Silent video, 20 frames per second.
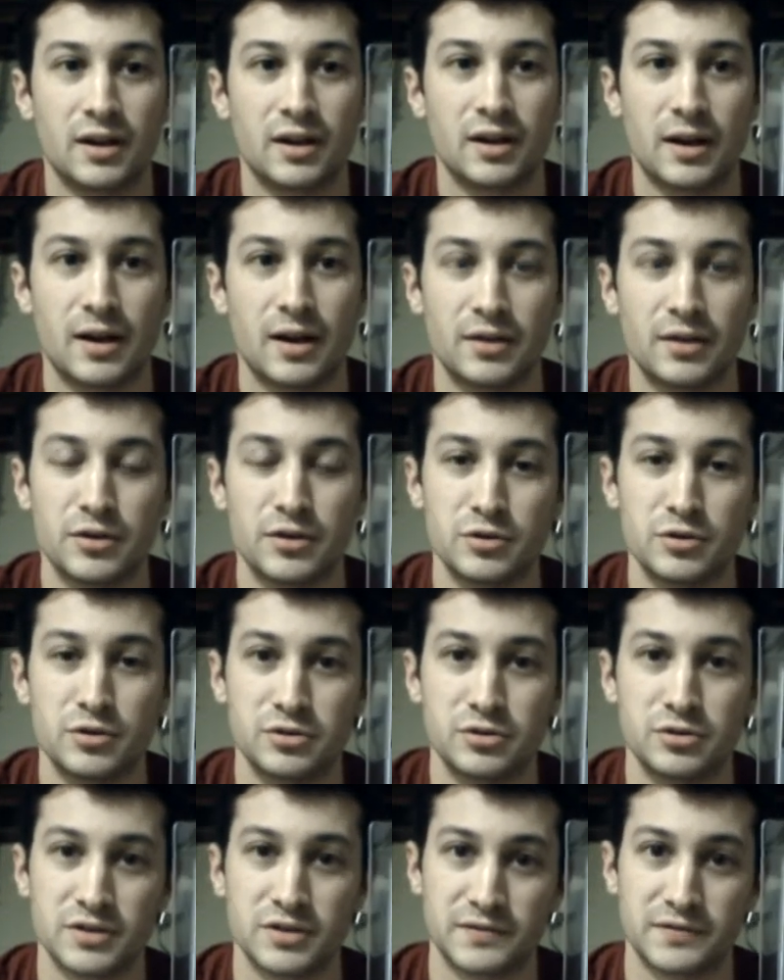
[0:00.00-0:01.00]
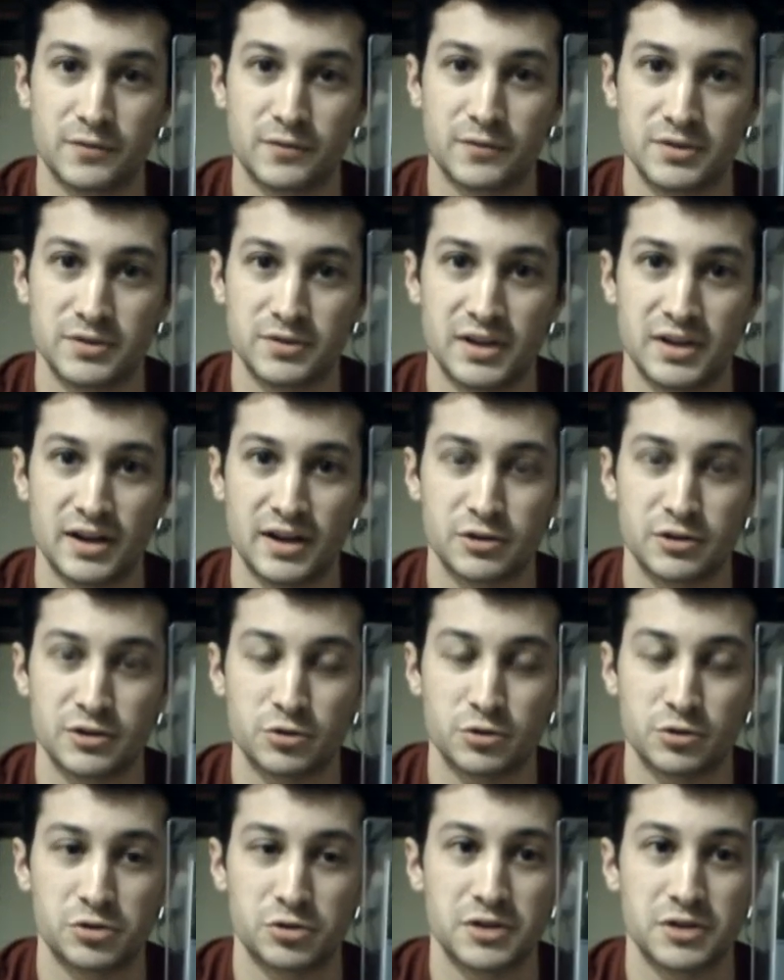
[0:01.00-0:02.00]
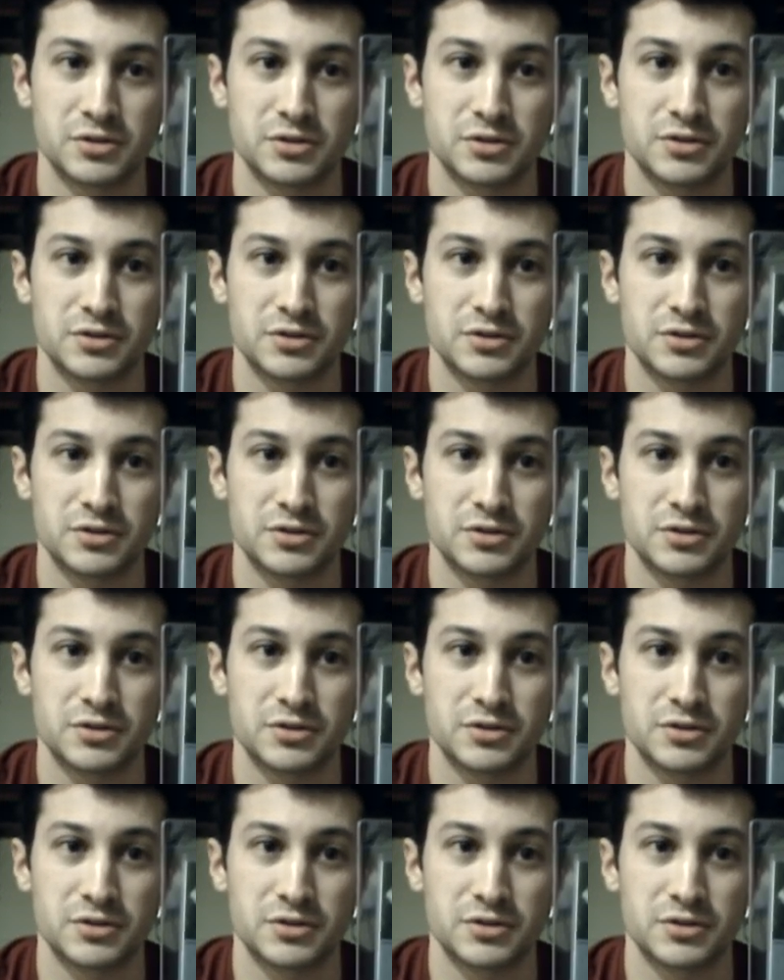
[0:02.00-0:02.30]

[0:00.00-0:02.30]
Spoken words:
in the new 2014 National Treasures.